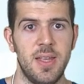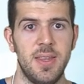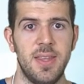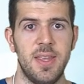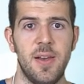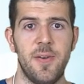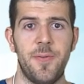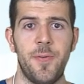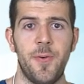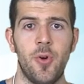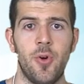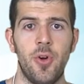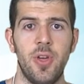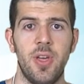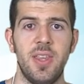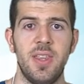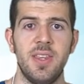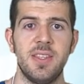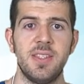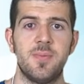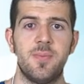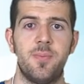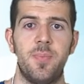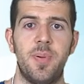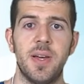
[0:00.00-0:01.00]
Therefore, it
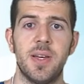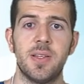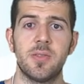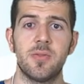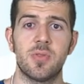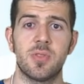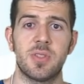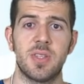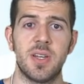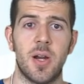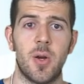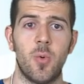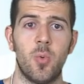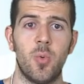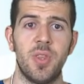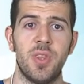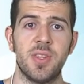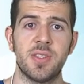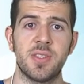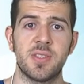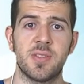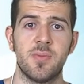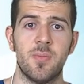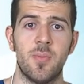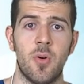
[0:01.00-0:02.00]
is best to start
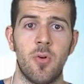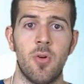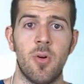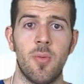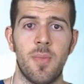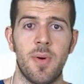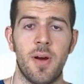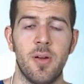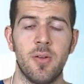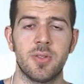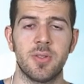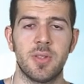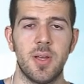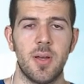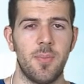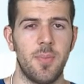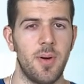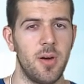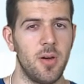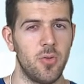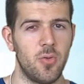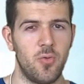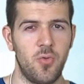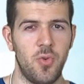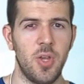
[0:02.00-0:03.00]
with a small amount,
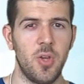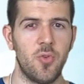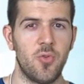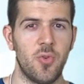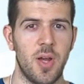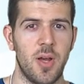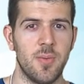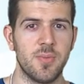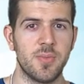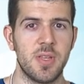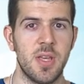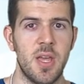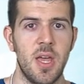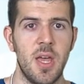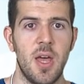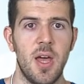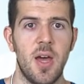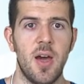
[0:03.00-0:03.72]
about 3 grams,